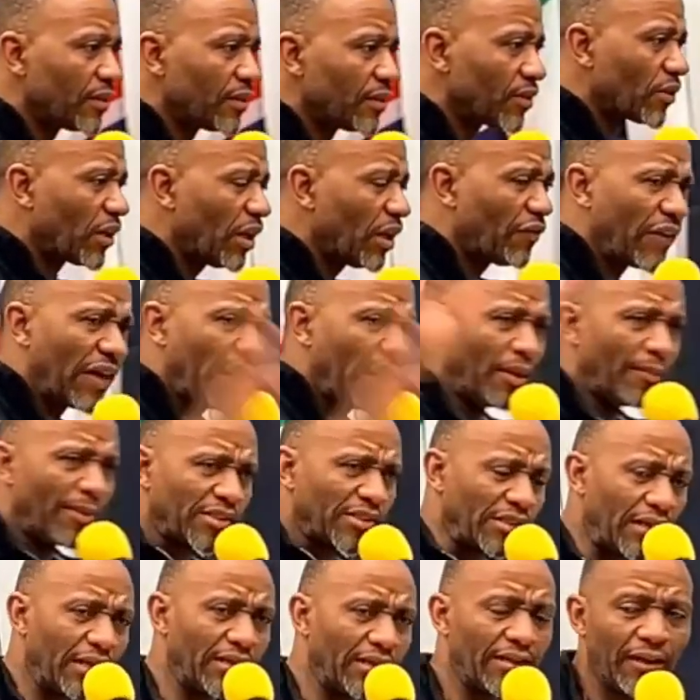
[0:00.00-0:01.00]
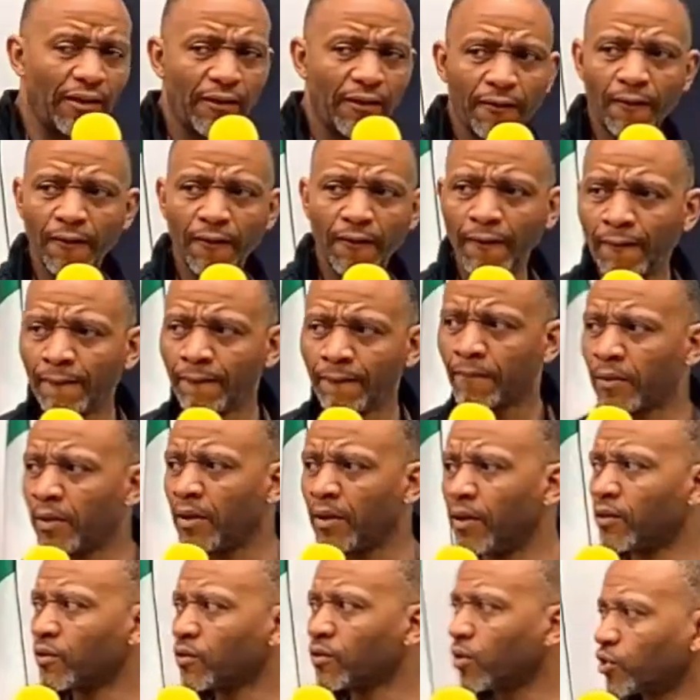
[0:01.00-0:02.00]

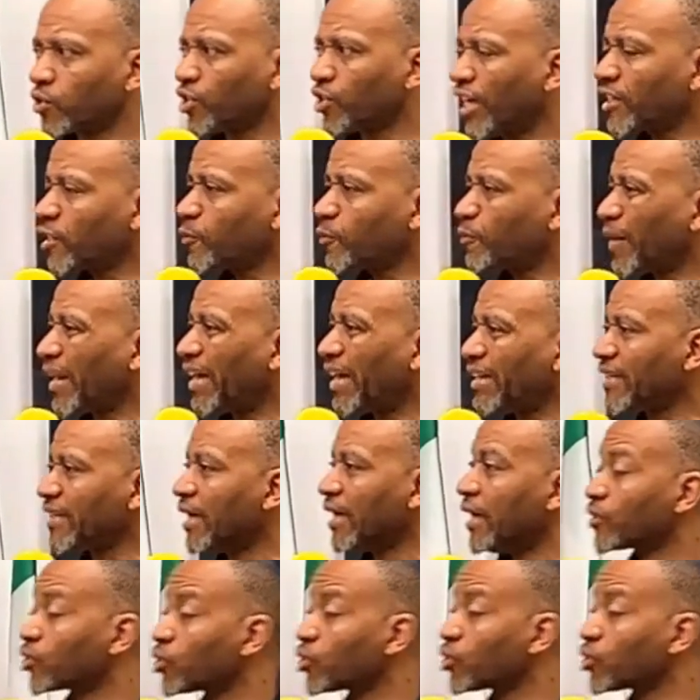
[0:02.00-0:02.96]
so church planting so